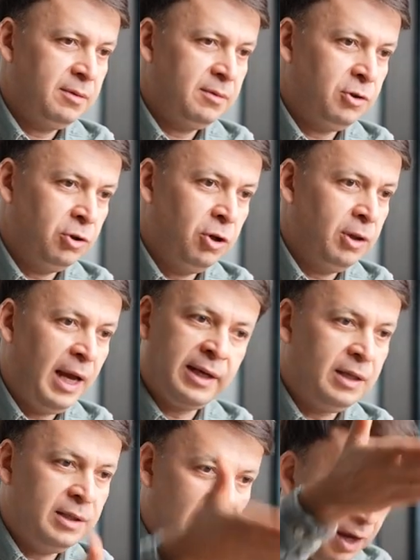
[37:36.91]
you know, like
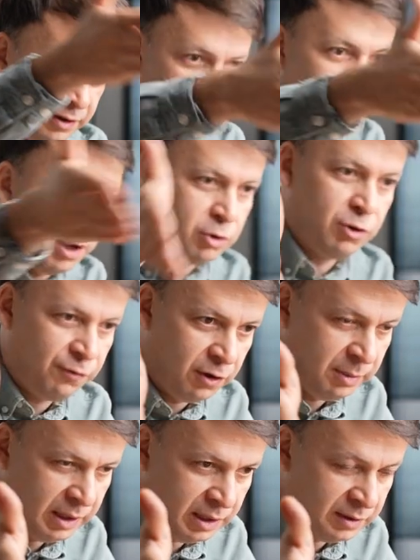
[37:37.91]
in other parts of
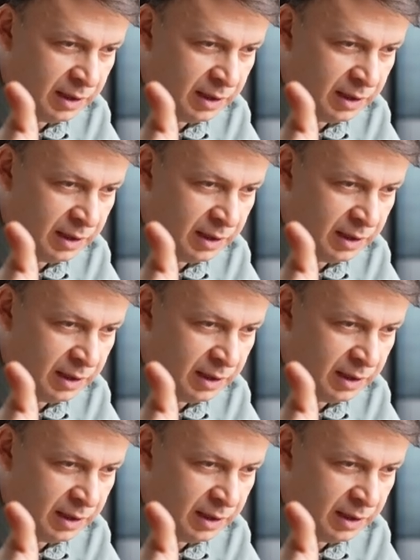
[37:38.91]
Armenia.